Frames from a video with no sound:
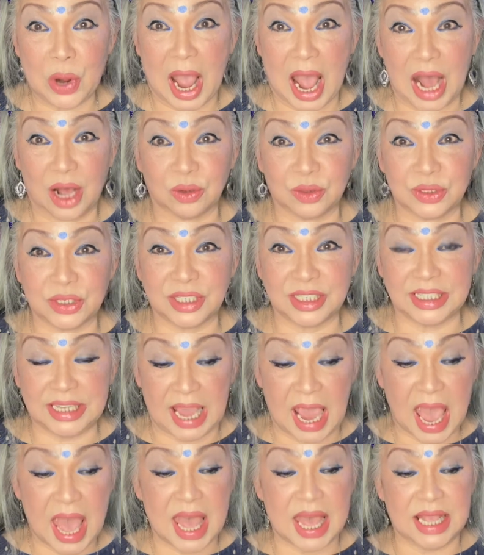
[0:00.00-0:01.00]
House.
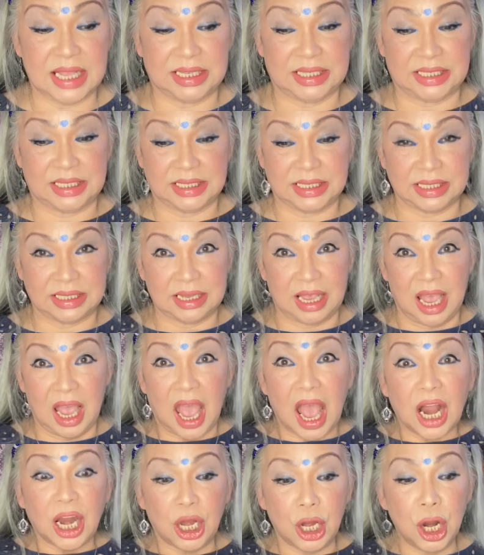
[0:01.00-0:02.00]
Yes.
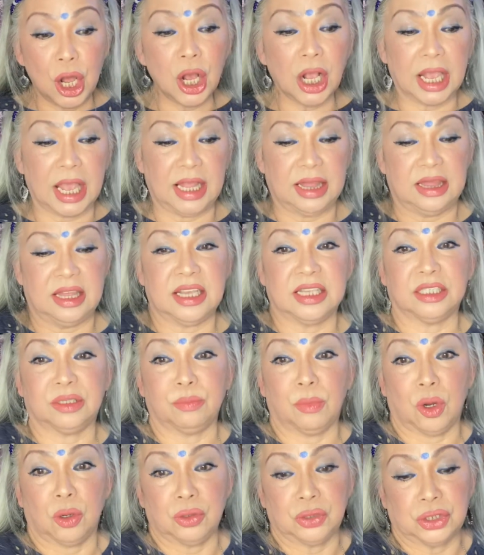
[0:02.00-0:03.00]
Look at these
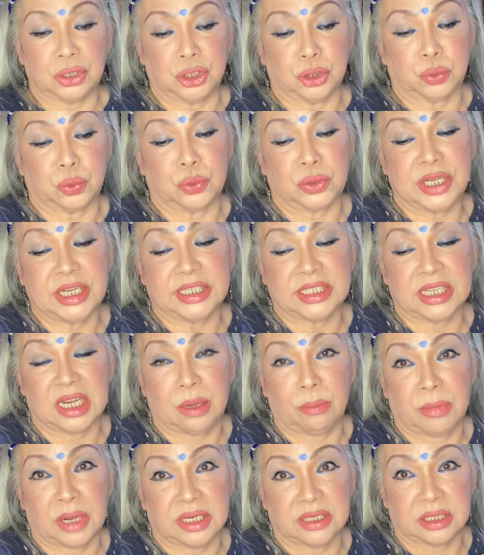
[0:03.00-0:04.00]
most recent
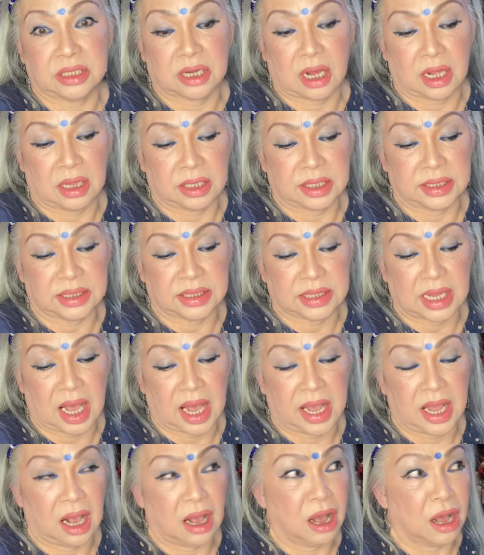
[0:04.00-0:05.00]
mandalas I
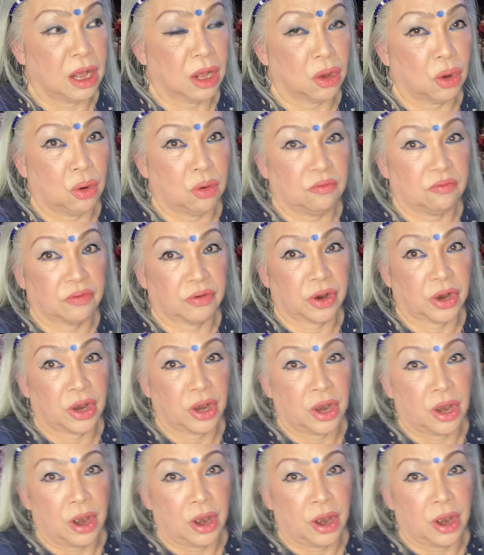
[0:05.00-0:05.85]
hung over.